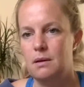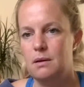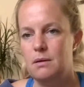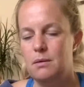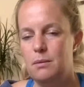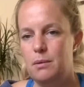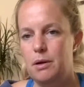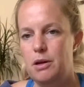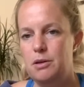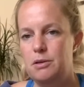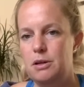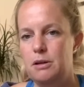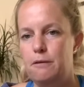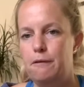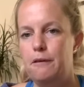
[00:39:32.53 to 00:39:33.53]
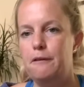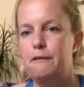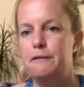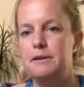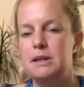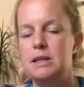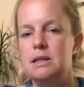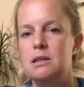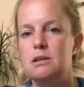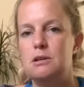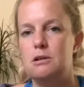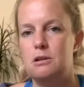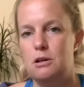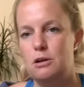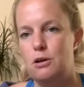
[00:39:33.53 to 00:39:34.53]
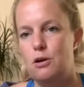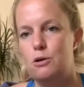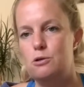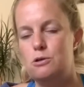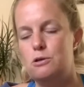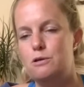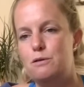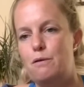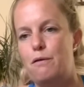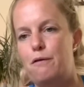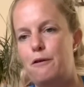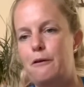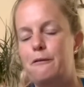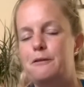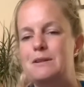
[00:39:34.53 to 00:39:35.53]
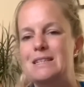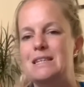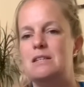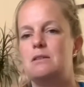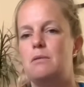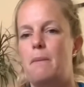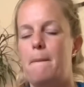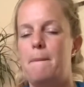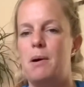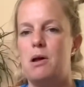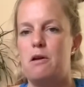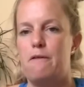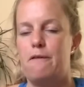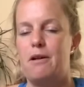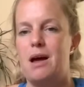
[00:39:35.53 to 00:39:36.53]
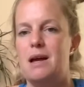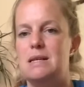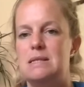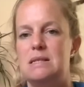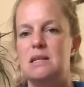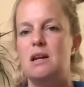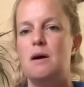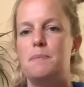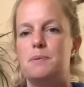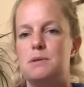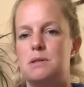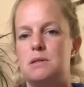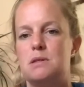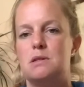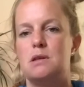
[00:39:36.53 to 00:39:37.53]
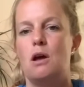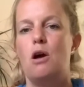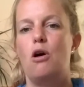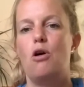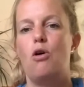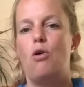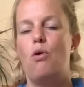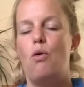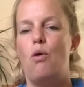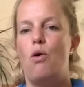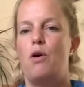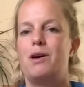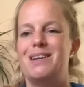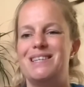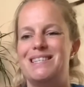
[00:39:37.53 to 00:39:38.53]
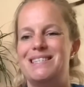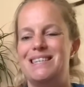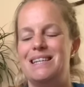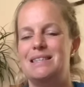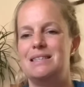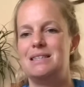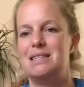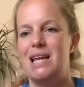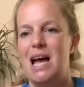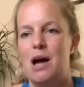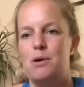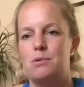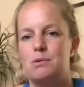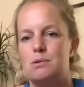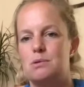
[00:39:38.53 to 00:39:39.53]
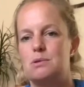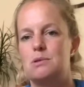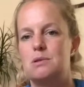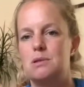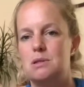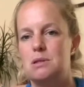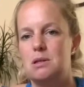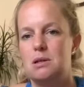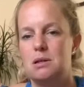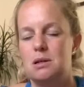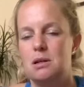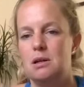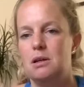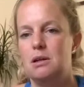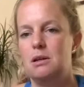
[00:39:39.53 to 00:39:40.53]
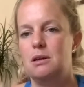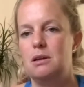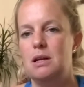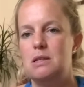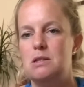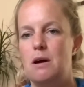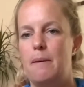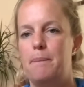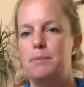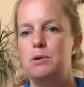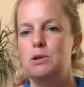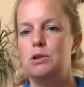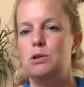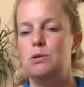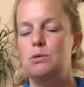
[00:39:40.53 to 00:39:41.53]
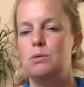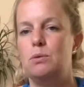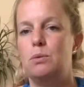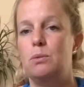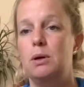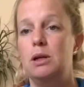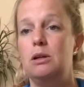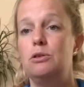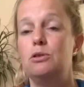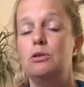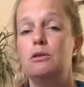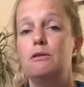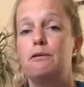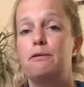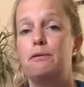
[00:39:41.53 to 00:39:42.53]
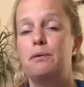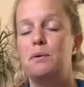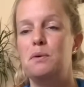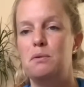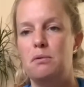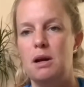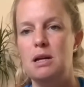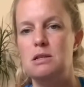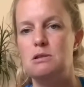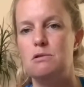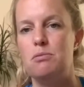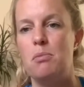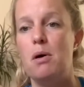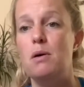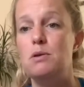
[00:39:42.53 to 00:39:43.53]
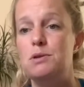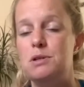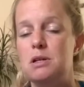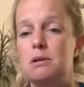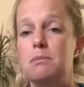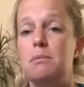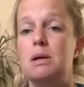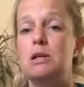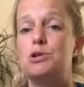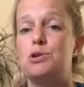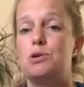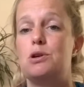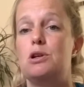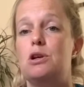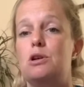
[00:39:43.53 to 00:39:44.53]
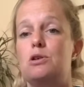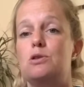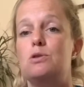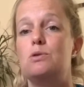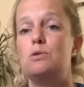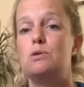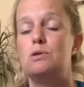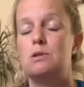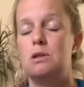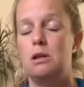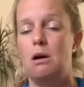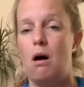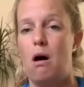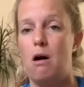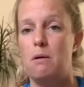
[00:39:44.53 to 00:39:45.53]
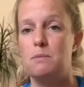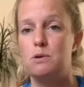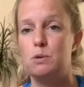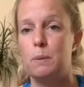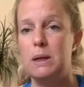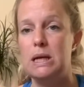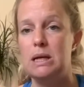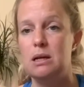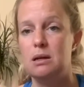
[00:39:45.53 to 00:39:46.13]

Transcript: When you did 15, you're going to go to 15 butterfly sit-ups or sit downs. It's up to you. When you do the full range of motion, make sure you use the arm swing.